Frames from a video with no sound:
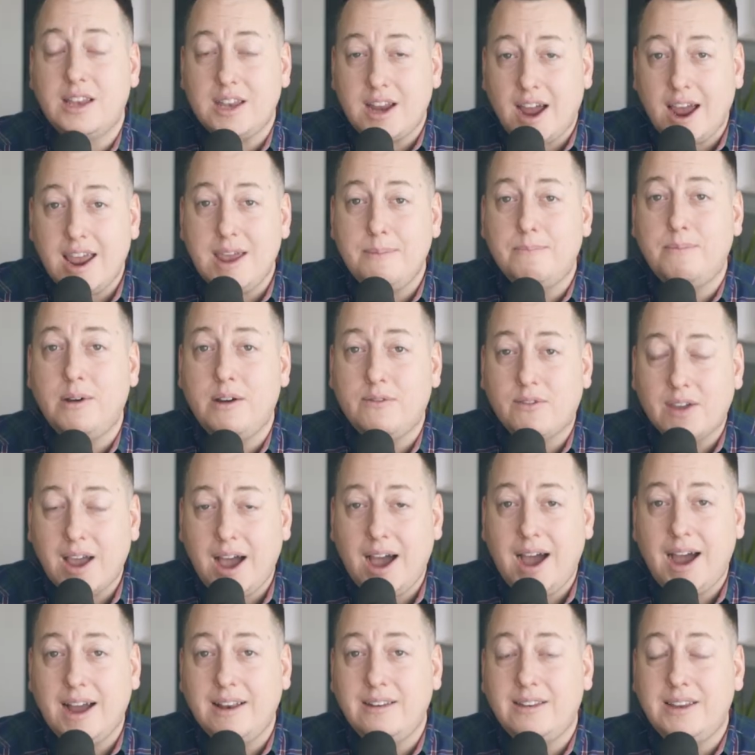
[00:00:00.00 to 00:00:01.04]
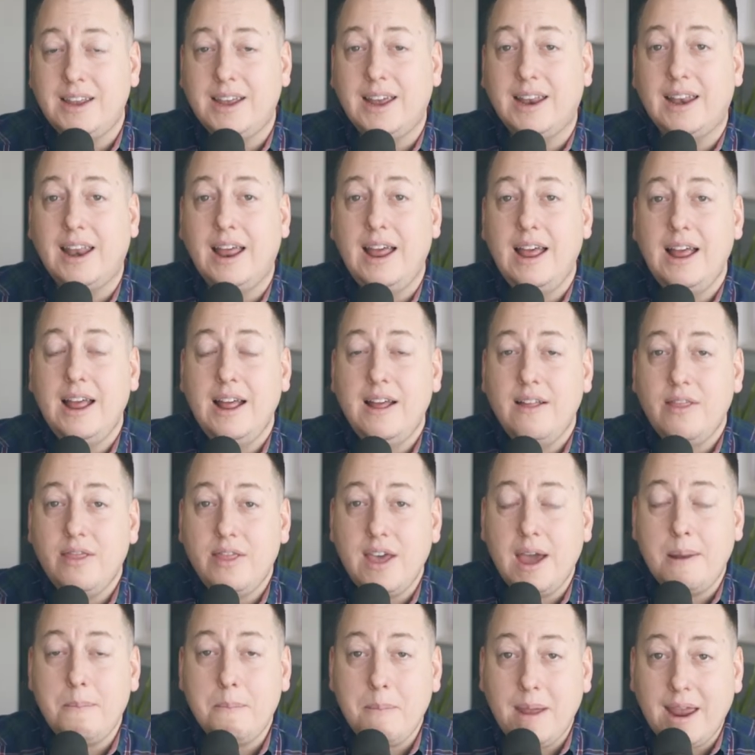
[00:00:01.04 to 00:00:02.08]
type of content
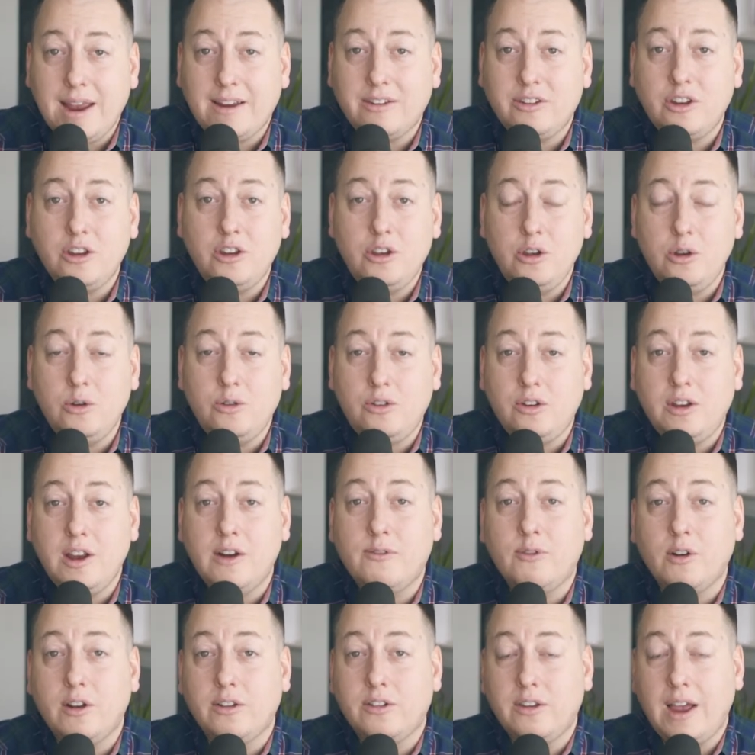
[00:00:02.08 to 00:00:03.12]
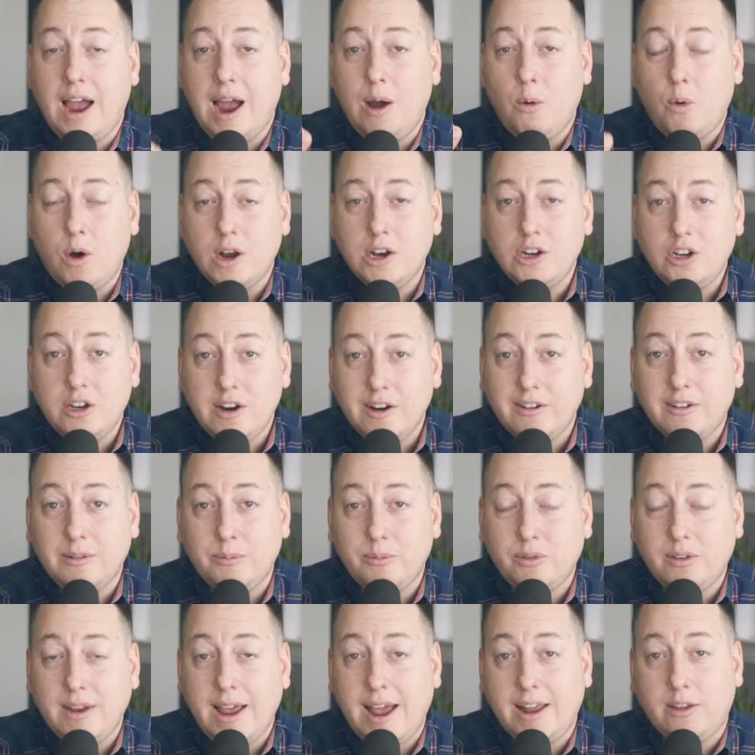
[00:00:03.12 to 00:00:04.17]
that makes a huge difference. I want to share some
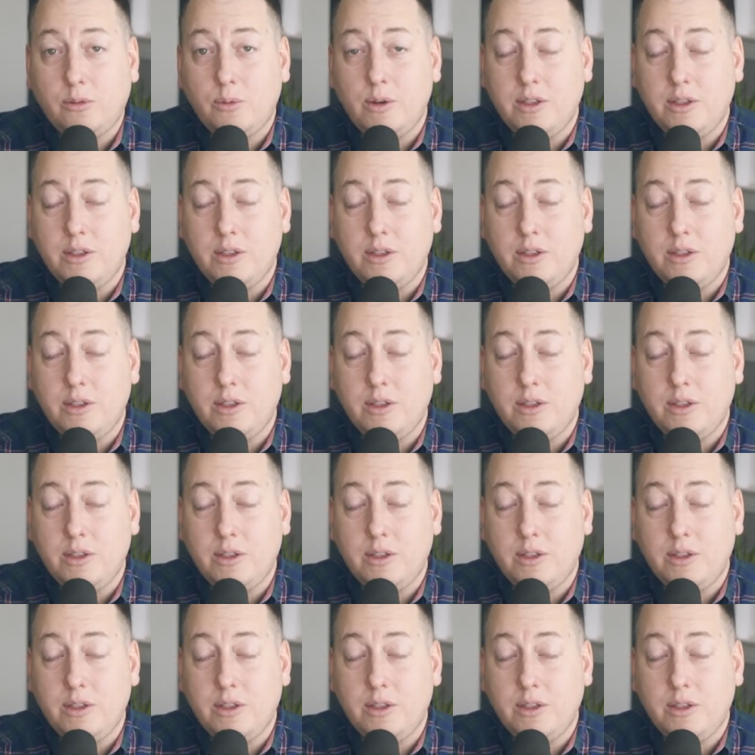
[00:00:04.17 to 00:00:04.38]
stats